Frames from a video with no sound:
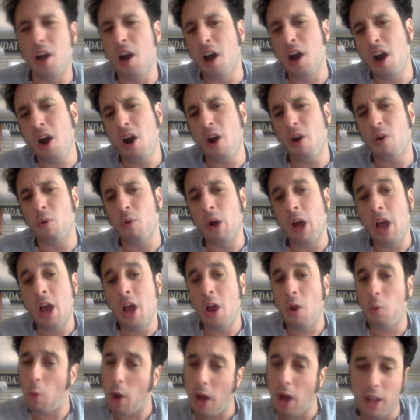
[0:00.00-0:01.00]
Oh,
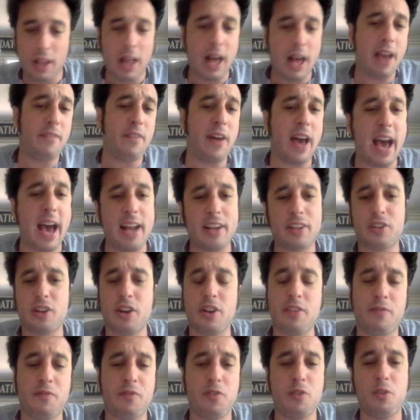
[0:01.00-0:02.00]
well, I've had
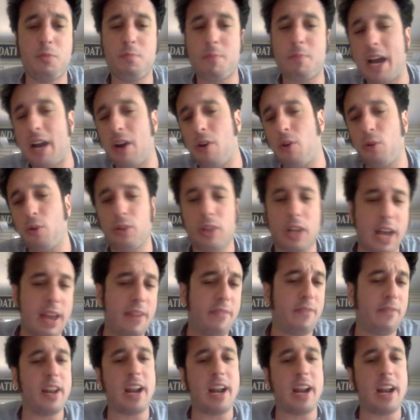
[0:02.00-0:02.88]
good food my whole life,